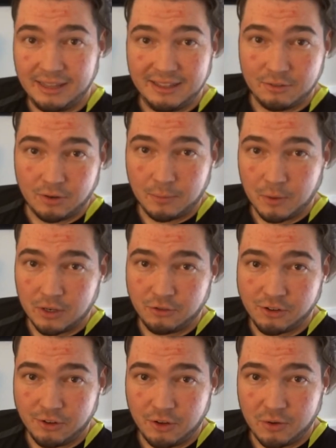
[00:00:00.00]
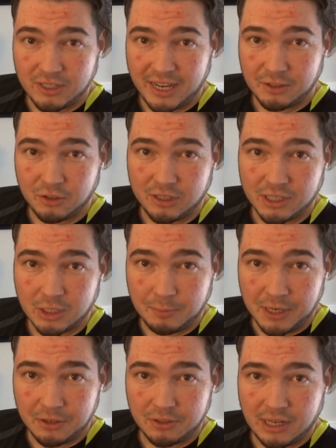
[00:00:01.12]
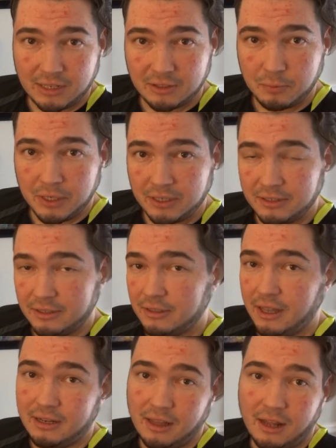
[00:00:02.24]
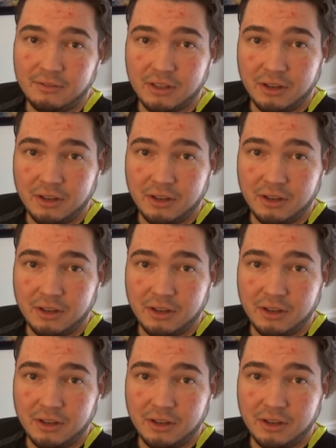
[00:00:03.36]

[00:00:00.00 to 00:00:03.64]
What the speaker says: this one I'm going to show you is actually a speaker test because like a lot of other